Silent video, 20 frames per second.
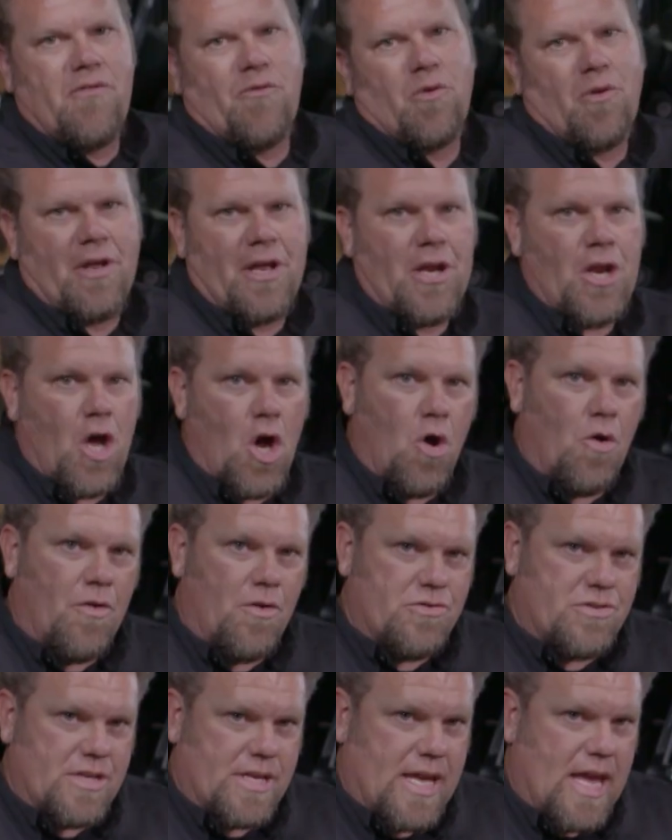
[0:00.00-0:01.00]
really know
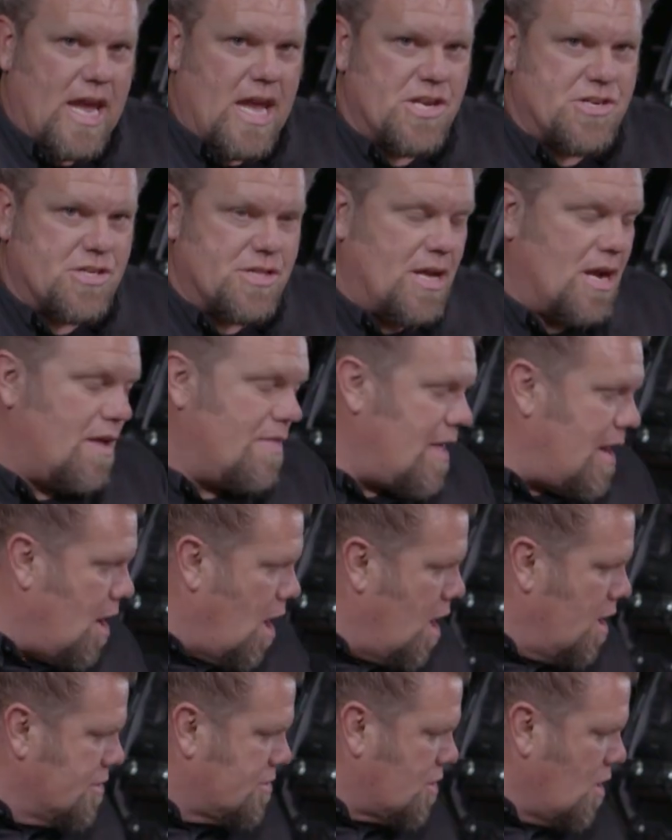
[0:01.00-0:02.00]
there's a cage in there. And then
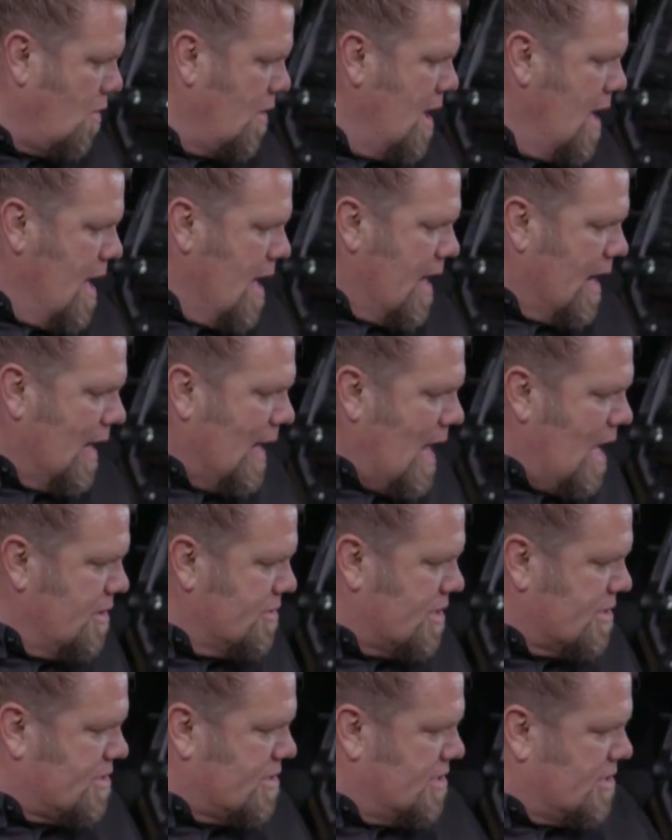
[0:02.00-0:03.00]
also, it allows
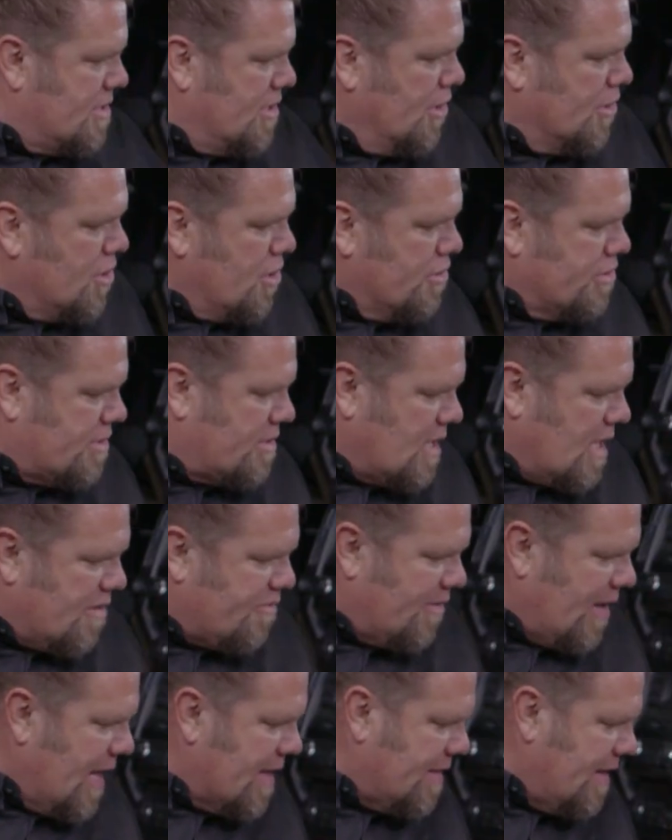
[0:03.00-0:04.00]
us to still use stuff
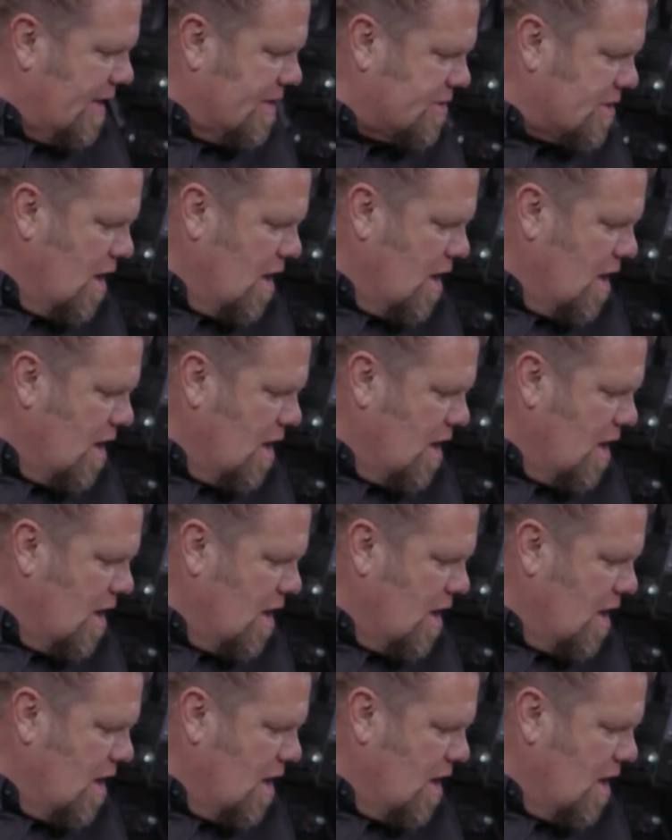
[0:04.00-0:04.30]
like these